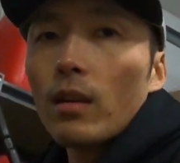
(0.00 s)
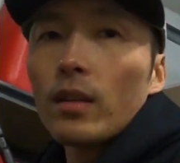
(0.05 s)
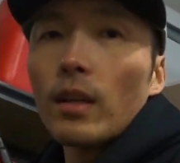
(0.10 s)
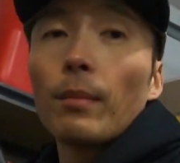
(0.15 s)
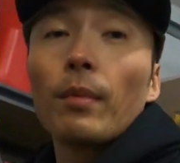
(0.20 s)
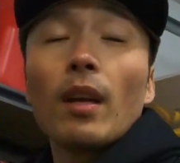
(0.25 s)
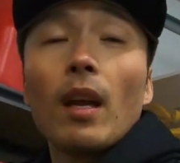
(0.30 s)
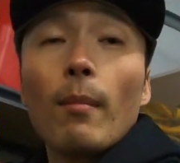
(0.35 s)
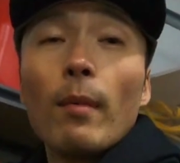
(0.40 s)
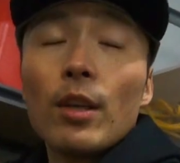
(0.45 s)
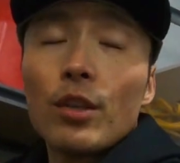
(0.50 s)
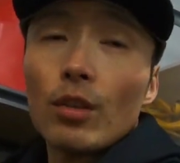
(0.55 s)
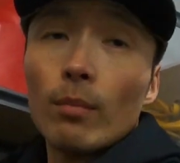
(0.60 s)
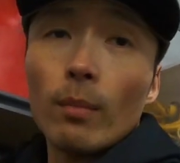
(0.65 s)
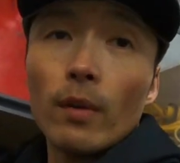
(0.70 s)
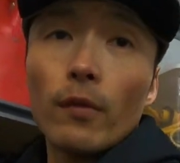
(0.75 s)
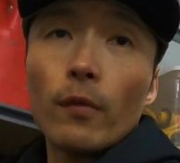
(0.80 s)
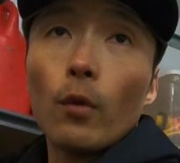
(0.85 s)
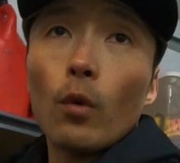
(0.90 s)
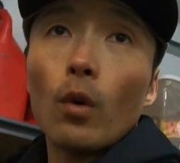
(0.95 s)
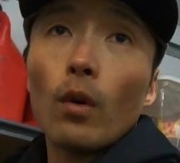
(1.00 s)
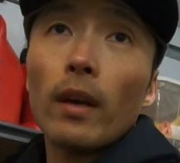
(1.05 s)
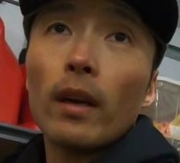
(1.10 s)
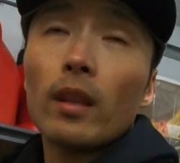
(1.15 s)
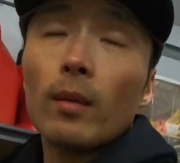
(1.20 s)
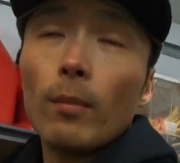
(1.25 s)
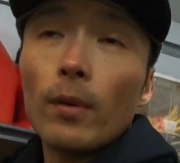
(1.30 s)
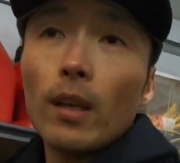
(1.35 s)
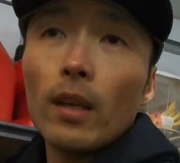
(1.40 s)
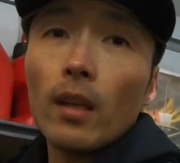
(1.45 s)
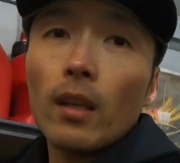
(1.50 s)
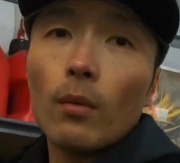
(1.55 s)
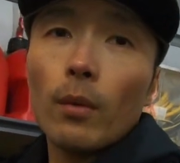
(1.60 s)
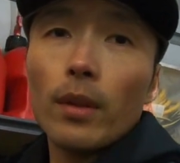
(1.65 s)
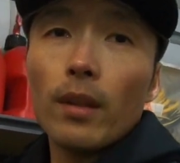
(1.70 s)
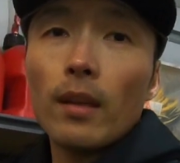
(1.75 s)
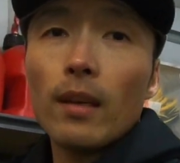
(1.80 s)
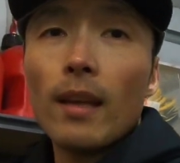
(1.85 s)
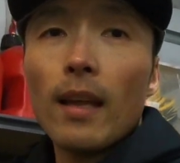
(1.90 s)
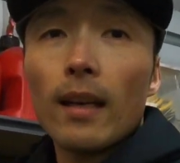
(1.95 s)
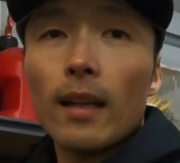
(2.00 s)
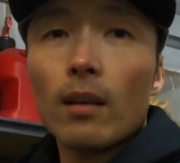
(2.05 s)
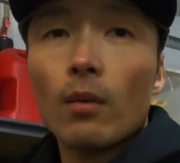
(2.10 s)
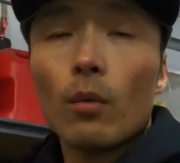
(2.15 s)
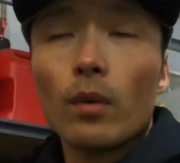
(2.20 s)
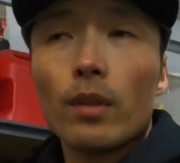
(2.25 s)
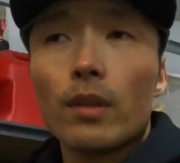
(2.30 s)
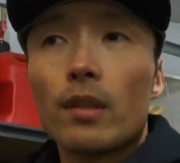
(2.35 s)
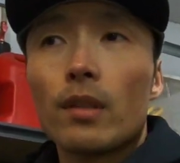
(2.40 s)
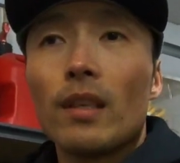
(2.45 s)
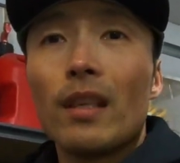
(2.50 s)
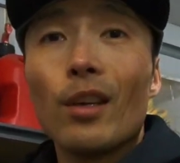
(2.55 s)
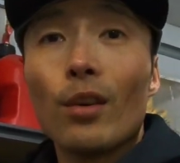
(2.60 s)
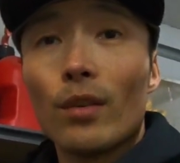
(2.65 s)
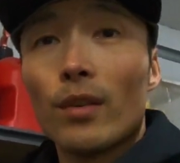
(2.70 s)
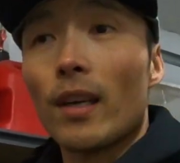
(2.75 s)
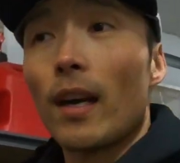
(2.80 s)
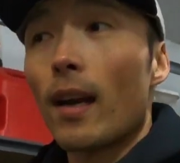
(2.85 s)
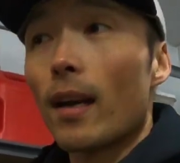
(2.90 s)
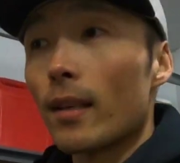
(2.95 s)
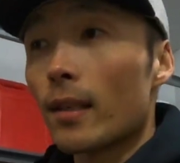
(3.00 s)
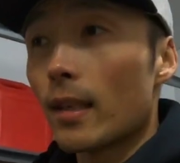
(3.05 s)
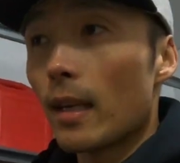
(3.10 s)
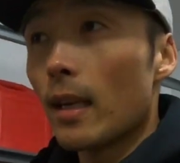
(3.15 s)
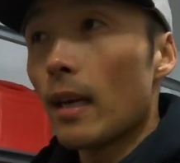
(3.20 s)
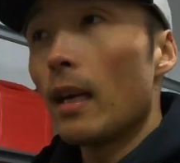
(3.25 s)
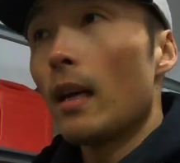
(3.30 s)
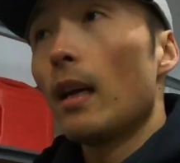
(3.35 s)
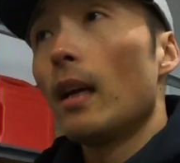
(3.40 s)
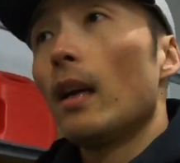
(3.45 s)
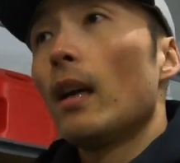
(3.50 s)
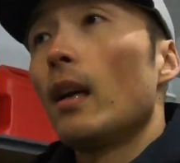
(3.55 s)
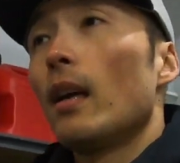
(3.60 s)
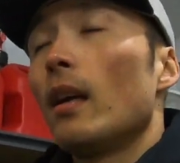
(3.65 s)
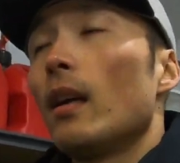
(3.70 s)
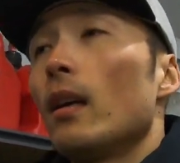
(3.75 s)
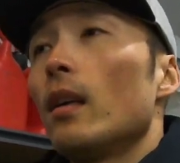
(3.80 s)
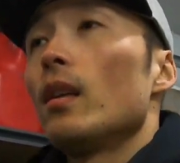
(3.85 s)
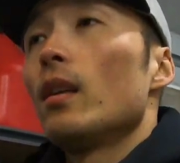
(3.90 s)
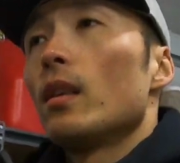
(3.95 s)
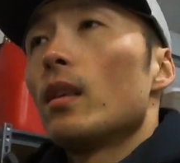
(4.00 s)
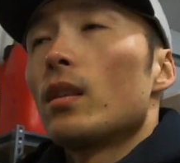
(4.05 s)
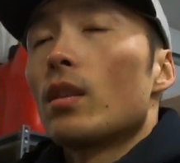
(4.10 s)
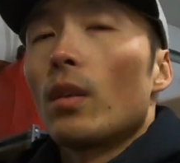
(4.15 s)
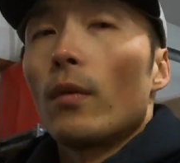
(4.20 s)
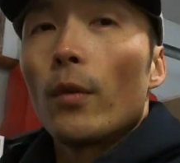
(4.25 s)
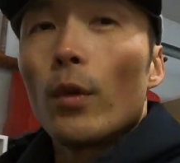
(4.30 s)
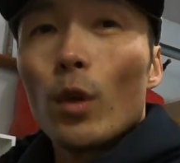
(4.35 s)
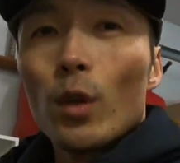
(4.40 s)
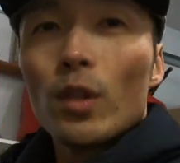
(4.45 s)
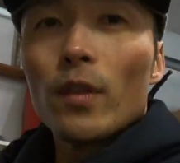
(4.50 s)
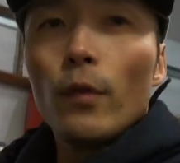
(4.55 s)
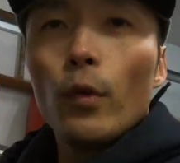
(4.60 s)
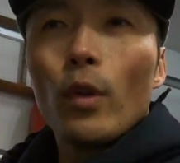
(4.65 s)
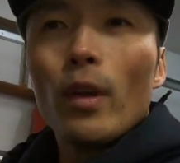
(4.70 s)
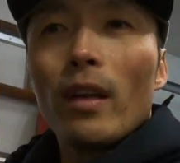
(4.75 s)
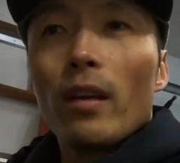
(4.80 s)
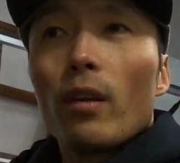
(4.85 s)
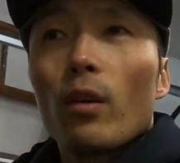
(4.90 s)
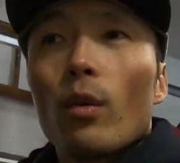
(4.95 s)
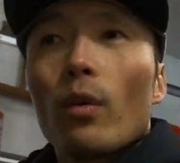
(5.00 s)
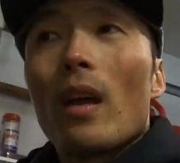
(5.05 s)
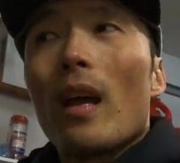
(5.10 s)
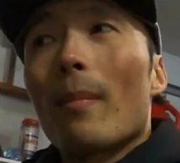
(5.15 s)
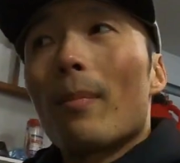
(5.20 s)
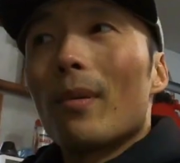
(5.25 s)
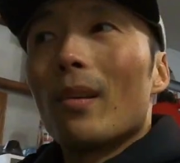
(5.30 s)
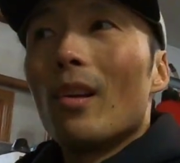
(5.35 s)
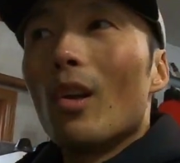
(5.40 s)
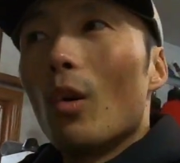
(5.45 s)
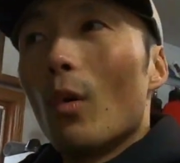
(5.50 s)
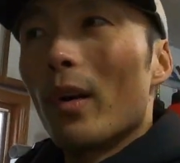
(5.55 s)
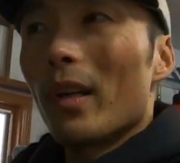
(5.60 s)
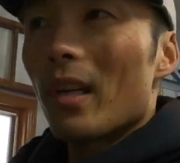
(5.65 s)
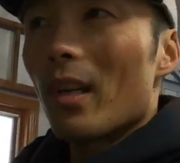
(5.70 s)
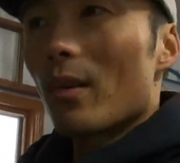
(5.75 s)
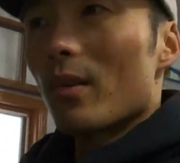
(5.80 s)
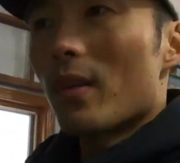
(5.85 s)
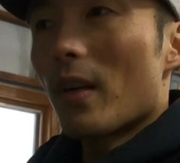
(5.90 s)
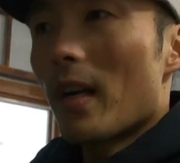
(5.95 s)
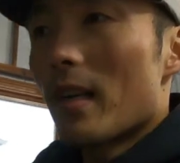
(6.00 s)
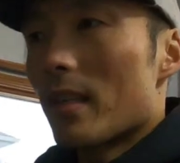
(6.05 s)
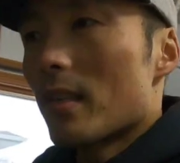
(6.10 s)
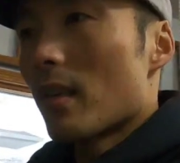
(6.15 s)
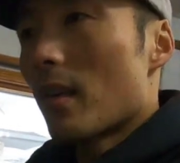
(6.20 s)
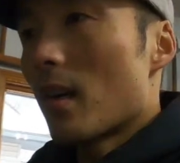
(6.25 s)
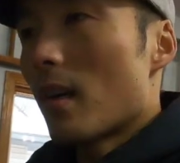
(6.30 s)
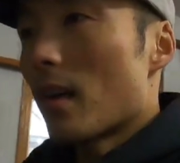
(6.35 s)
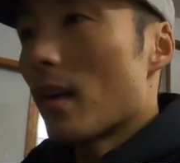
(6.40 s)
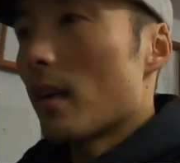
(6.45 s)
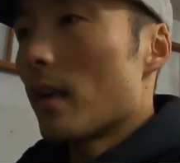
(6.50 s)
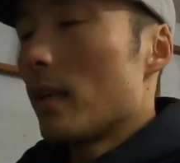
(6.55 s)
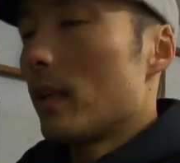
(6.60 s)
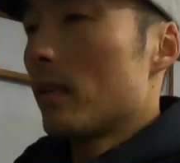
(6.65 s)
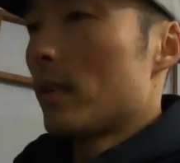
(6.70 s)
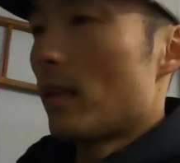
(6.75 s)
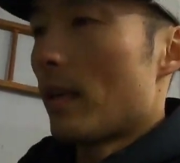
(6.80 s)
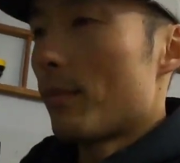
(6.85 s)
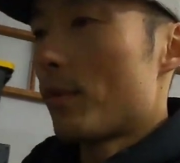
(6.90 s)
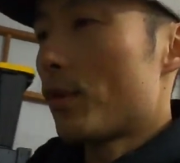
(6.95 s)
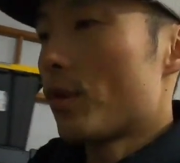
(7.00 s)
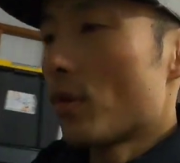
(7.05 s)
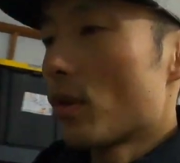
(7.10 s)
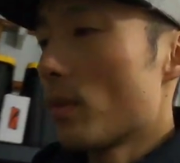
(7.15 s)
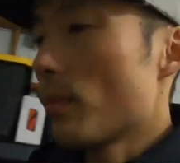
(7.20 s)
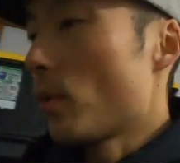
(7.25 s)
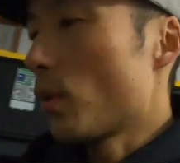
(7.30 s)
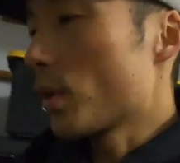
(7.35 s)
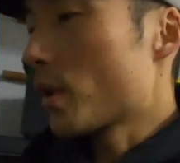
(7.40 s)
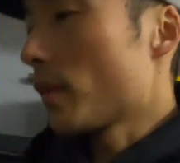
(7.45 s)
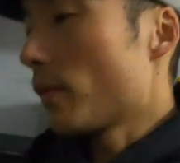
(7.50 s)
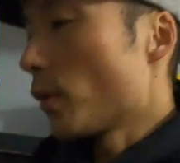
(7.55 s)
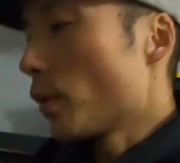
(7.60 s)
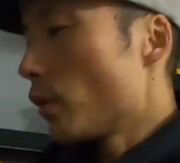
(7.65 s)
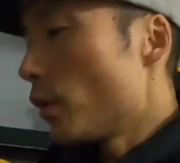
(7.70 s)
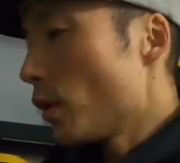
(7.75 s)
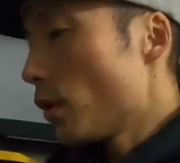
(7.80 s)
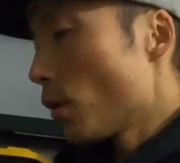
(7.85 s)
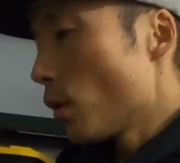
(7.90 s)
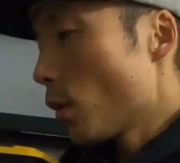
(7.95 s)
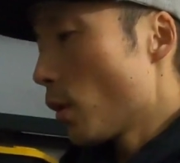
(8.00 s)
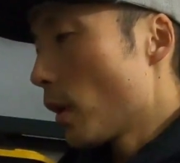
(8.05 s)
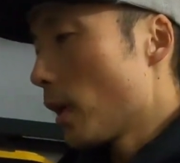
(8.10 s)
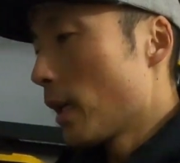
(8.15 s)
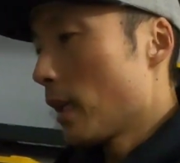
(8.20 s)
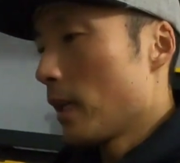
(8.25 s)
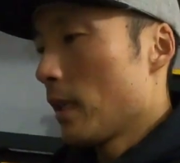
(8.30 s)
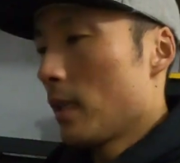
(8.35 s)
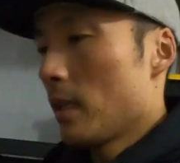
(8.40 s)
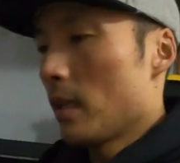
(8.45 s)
something I mentioned before at the beginning with the netting was gear ties. So for those of you that happen to know what gear ties are, I'm sure most of you do.